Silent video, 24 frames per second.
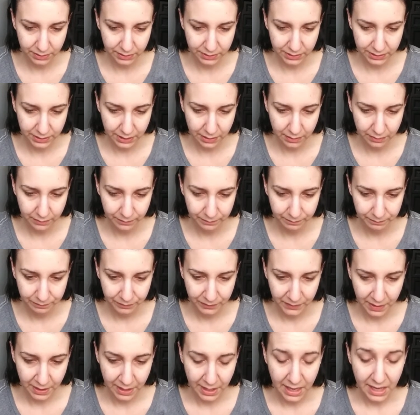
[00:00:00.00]
So
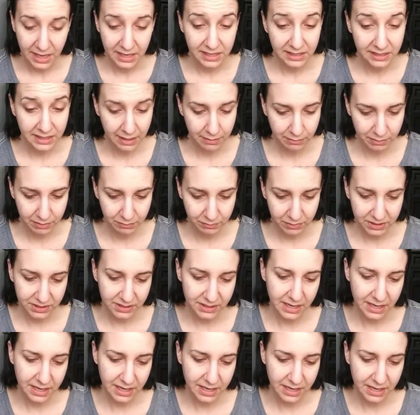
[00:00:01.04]
that one was